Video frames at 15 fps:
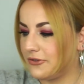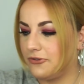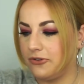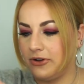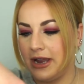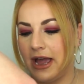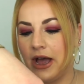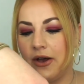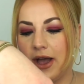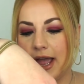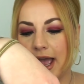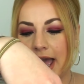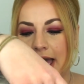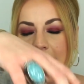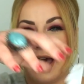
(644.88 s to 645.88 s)
For now I
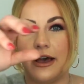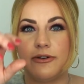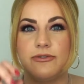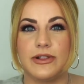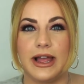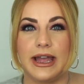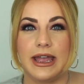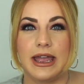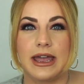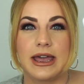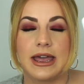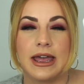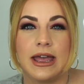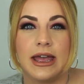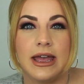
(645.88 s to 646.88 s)
have
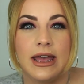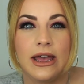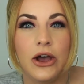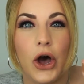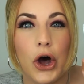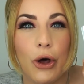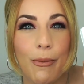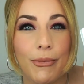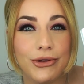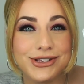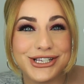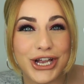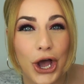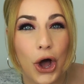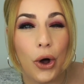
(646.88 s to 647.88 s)
like
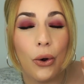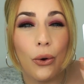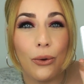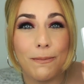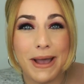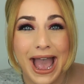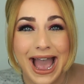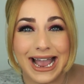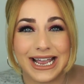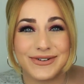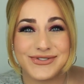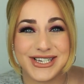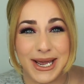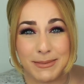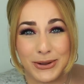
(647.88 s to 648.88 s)
almost a whole pack
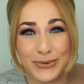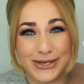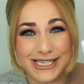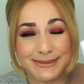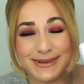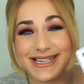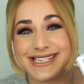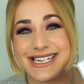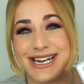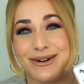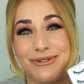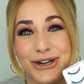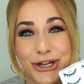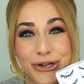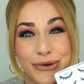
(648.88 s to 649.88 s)
of Demi Wispies, and I
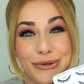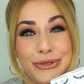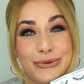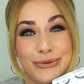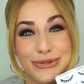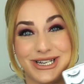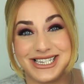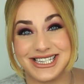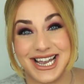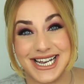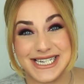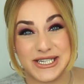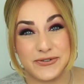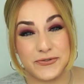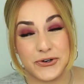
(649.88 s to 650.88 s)
want to go through these
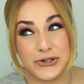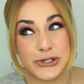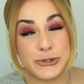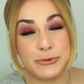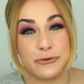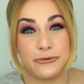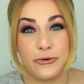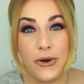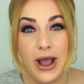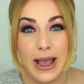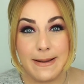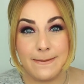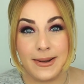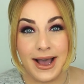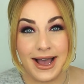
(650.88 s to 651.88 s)
guys first before
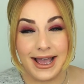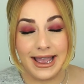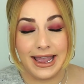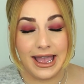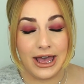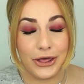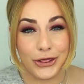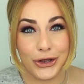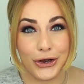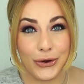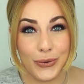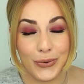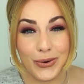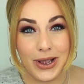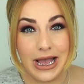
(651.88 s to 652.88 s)
I buy
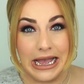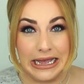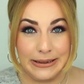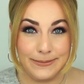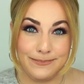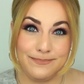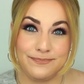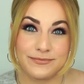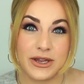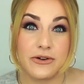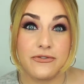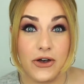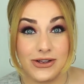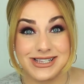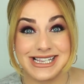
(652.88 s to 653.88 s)
other um,
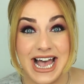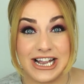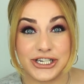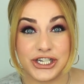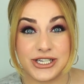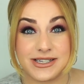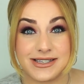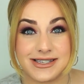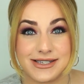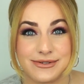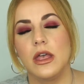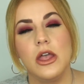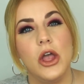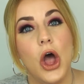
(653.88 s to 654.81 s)
false lashes.